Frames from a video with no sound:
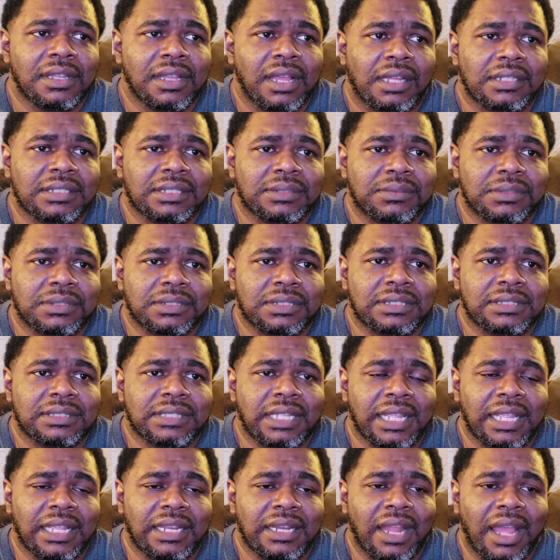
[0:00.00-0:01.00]
I just wanted to
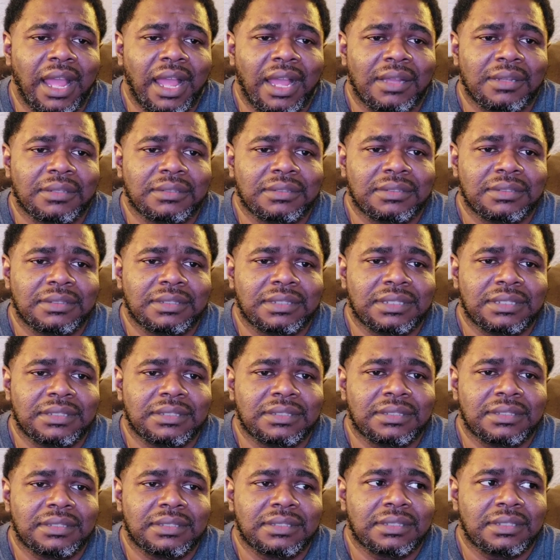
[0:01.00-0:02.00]
stay in the house and
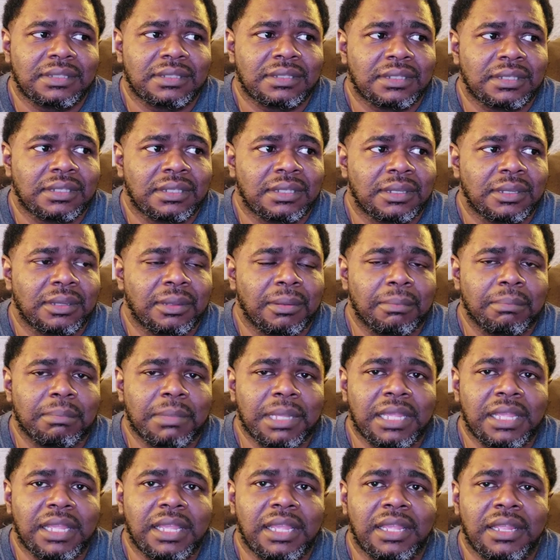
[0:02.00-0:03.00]
just
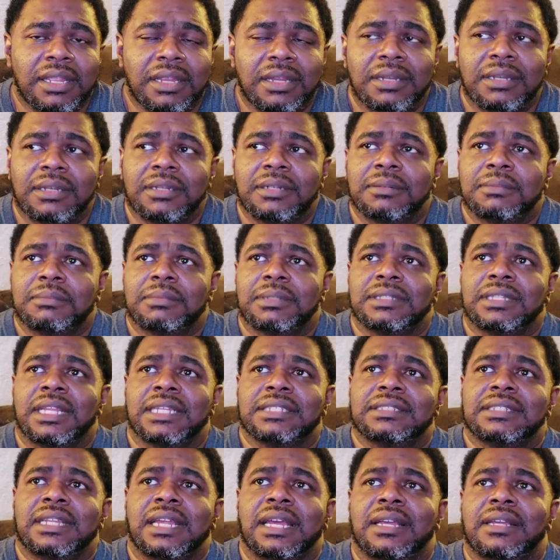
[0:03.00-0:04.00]
be here. But
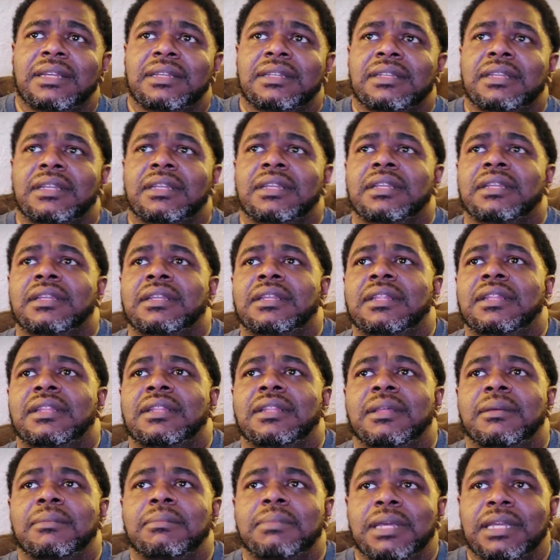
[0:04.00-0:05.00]
that's not
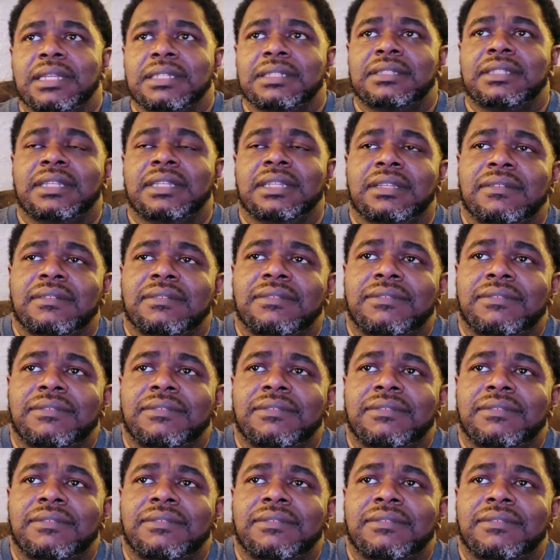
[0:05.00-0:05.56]
the best thing